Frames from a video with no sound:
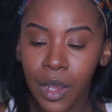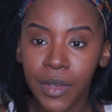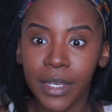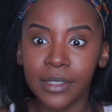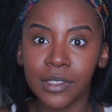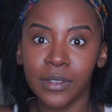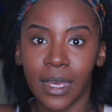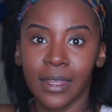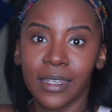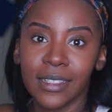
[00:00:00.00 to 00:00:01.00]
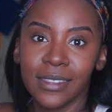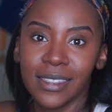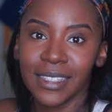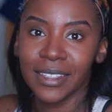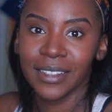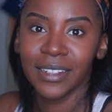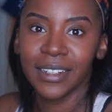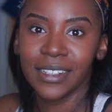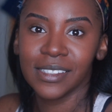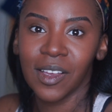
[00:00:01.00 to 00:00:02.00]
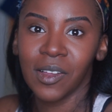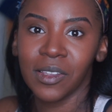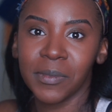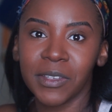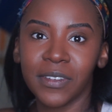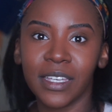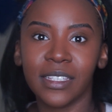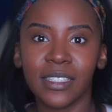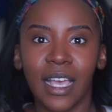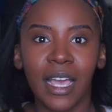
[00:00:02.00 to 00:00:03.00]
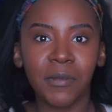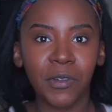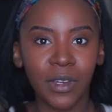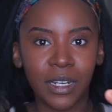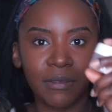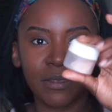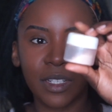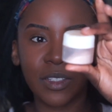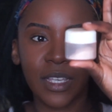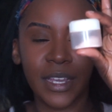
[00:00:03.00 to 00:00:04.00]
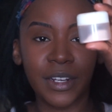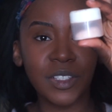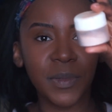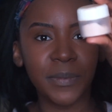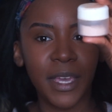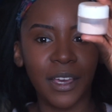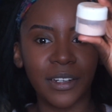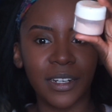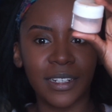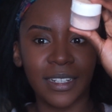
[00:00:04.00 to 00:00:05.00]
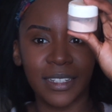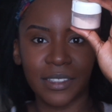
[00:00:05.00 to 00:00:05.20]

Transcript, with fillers: Okay, so now that concealer is all on my face, I'm going to, there's Airspun powder in here.